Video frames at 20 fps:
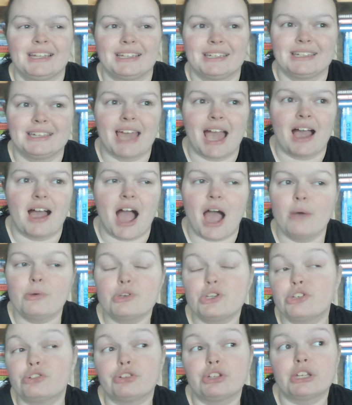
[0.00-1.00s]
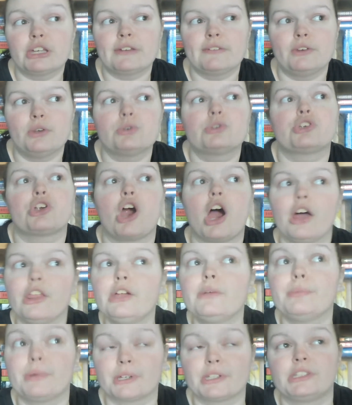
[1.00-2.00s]
yeah, I was just really confused. Her
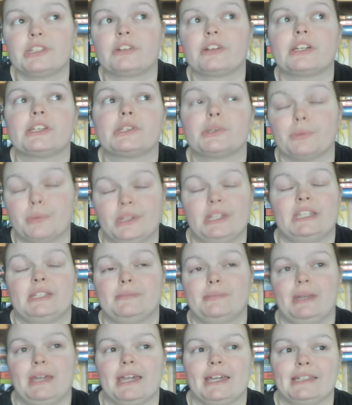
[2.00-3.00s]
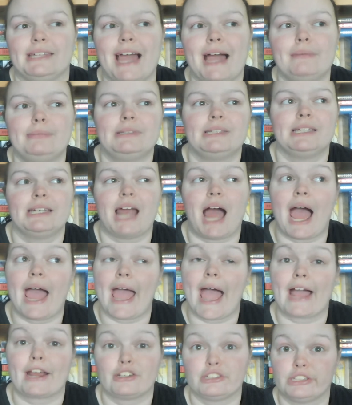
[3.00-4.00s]
other book series, the one that's being adapted, I
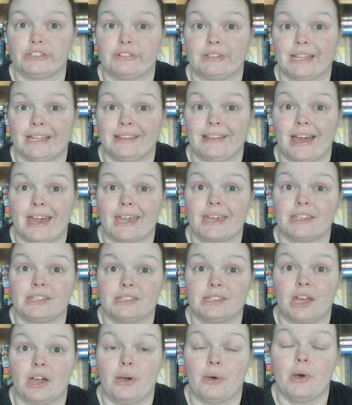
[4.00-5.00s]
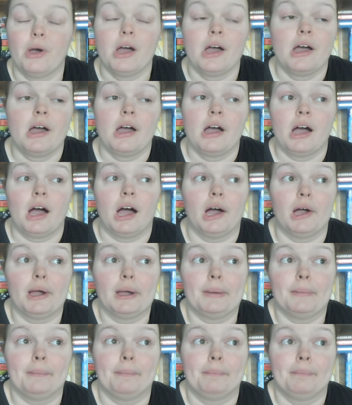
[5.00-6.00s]
actually really like. So,
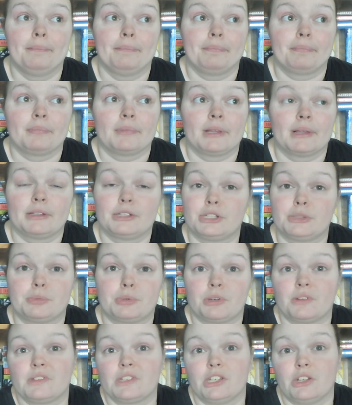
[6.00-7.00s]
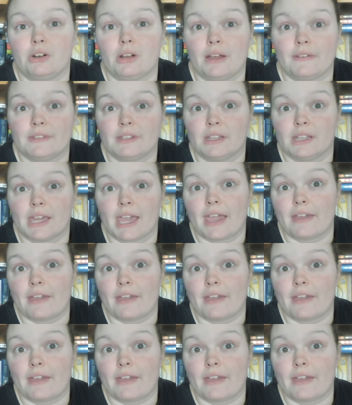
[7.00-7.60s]
um, just proves that you don't have to like